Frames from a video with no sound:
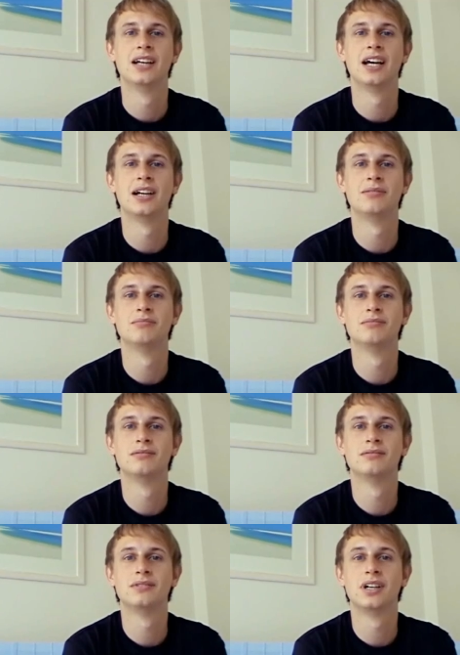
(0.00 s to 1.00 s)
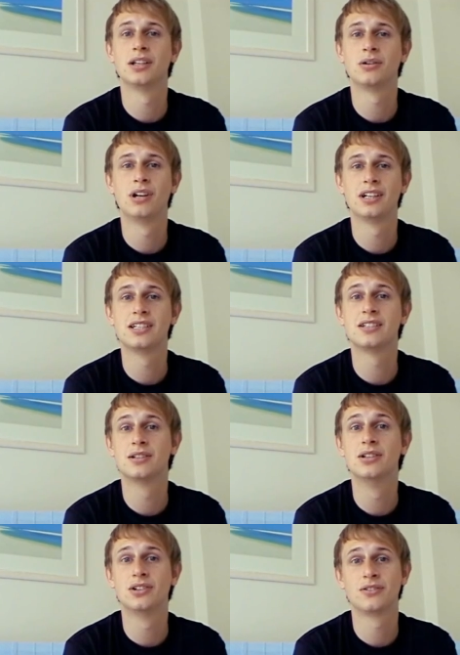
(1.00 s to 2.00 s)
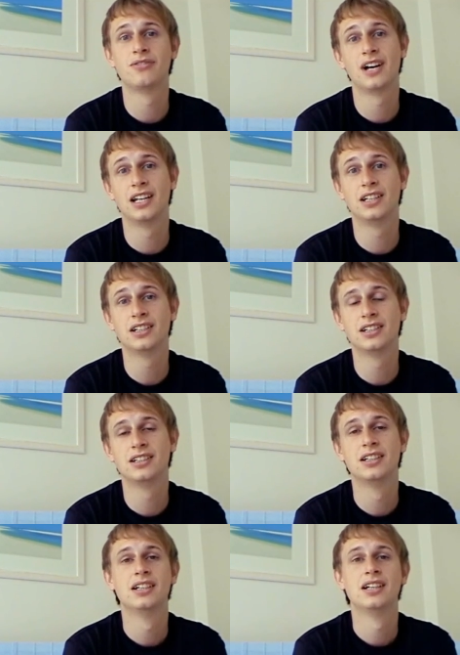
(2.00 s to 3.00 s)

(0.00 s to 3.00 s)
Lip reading: and the quality's looked fairly good,